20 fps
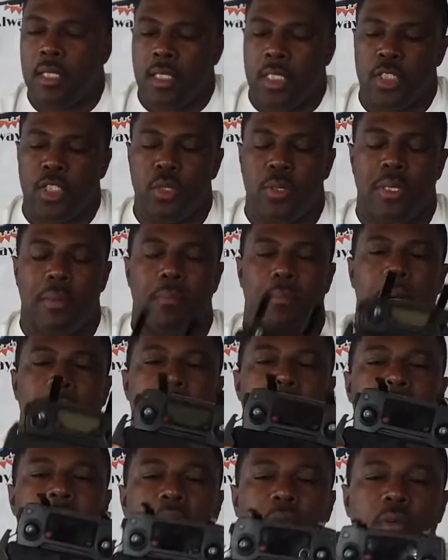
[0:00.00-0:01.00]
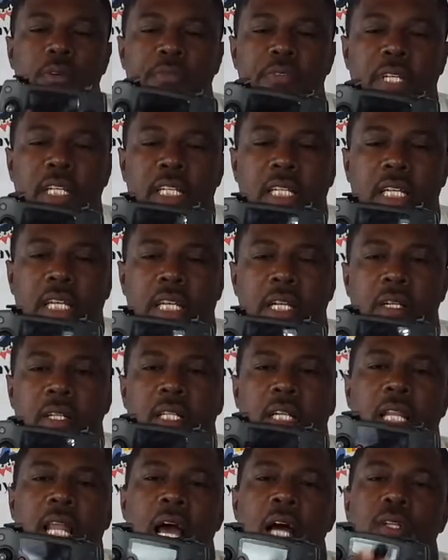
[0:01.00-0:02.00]
that you can buy that will fit in here
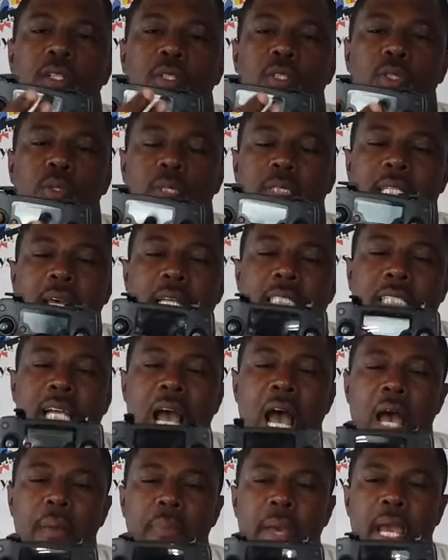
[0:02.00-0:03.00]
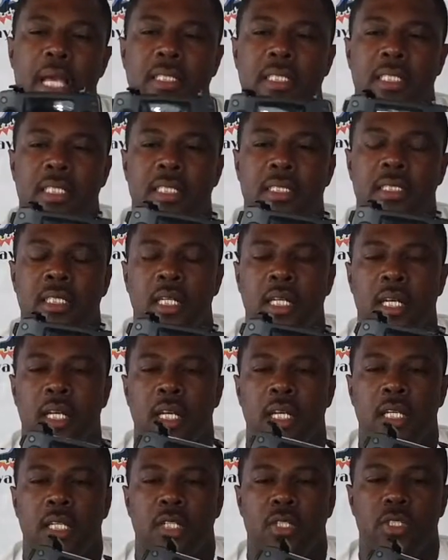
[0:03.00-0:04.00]
and allow you to attach an iPad to this.
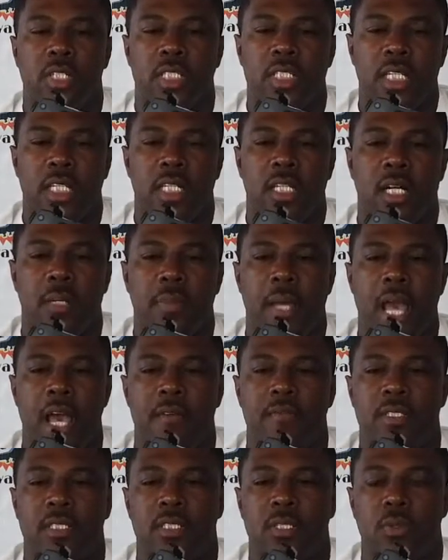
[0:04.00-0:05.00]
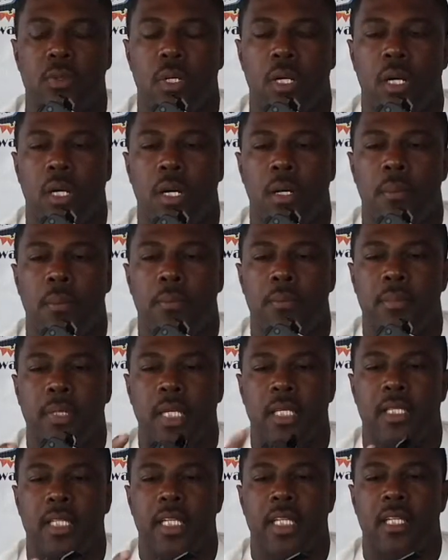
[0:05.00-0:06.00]
You just end up having to
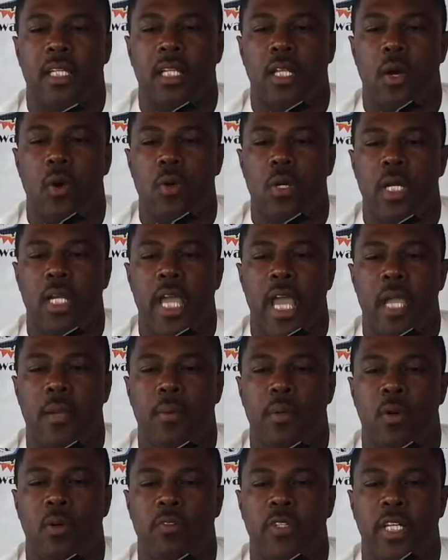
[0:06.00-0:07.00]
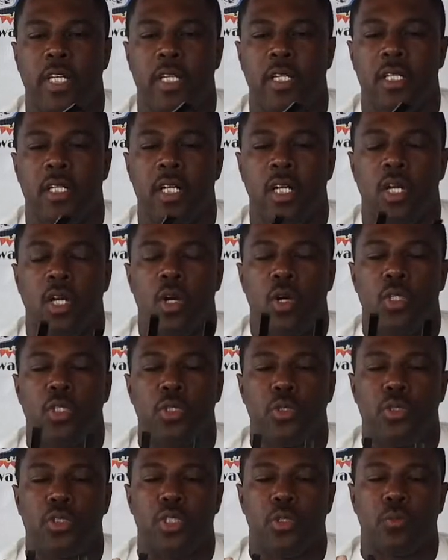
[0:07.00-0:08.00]
either get a longer cable over here or
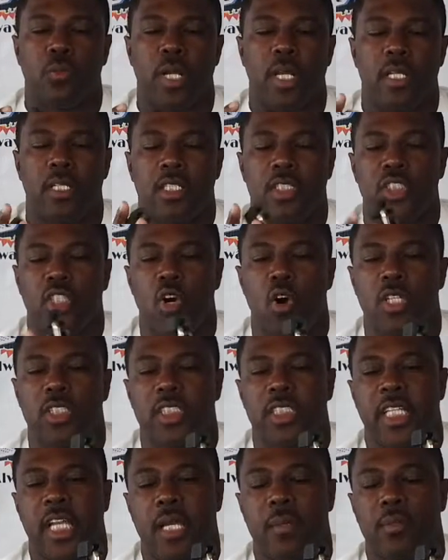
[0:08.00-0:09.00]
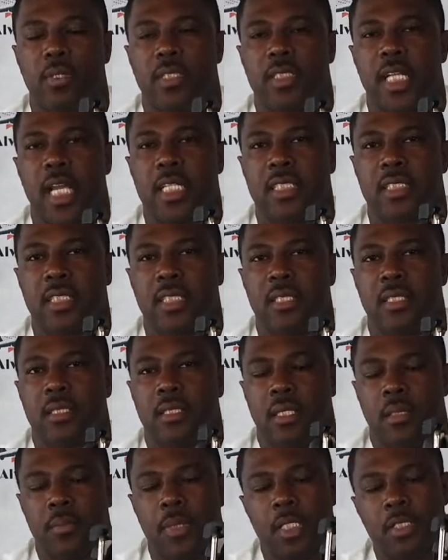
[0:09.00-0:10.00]
use your regular charging cable. There's actually,
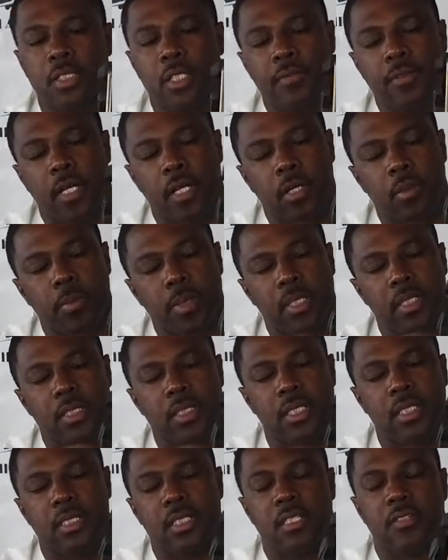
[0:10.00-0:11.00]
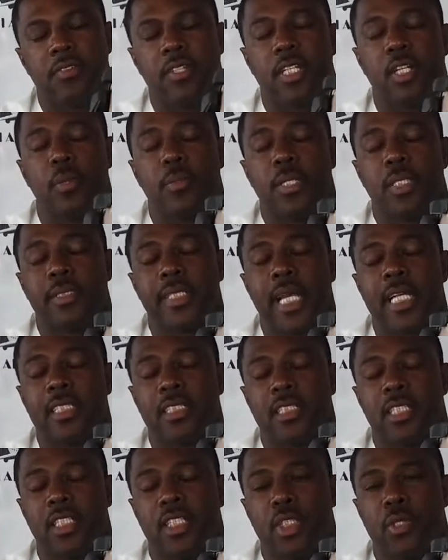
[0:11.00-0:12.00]
I'm not sure if y'all gonna be able to see this in the video, but there's
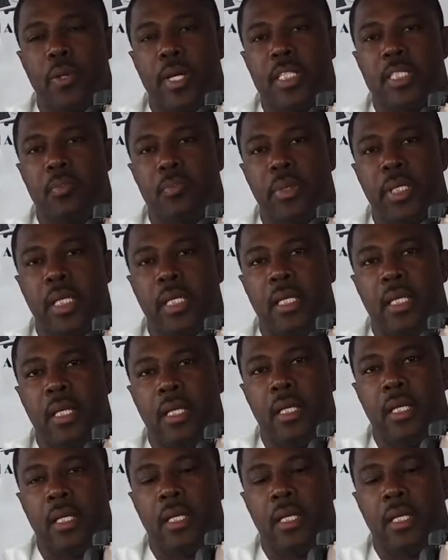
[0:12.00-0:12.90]
actually a USB